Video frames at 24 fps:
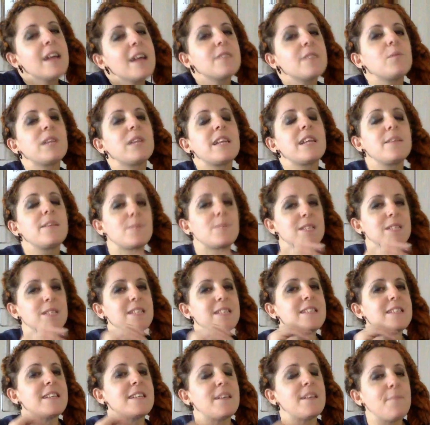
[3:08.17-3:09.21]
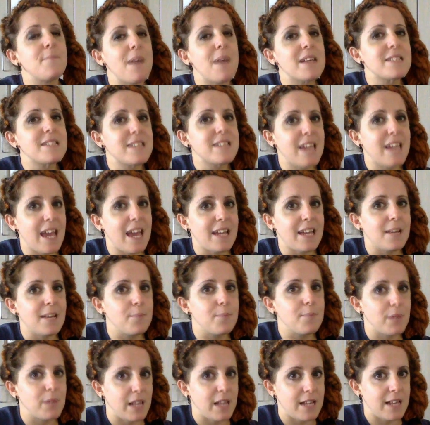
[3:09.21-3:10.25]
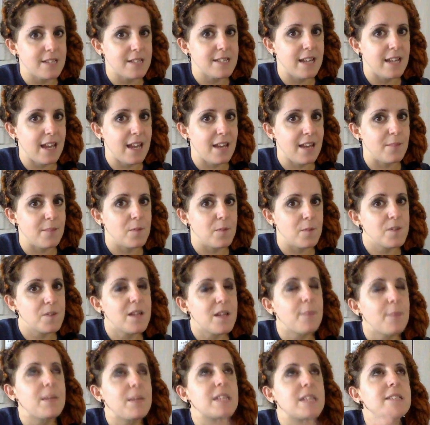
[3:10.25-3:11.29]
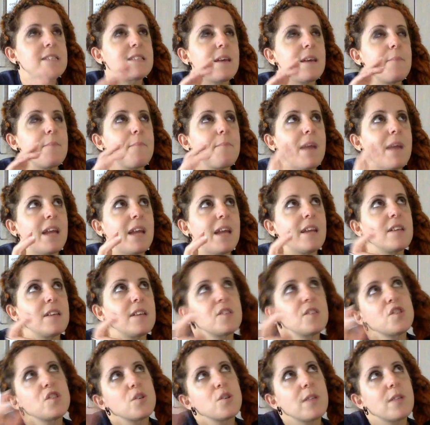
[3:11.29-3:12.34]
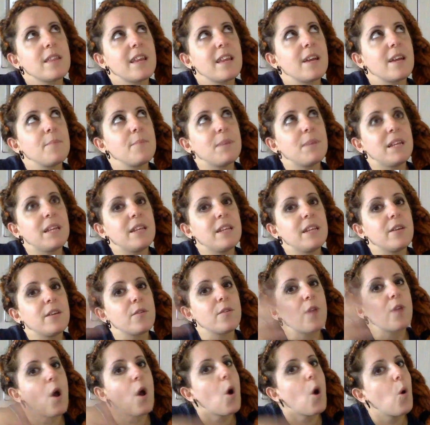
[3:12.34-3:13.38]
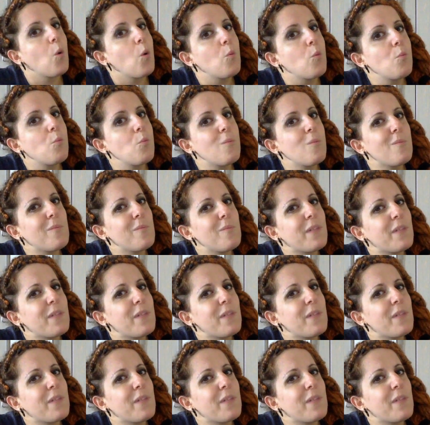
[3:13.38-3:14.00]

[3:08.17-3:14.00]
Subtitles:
What they did was they domesticated plants and animals. That means they made it so that they could be near the home.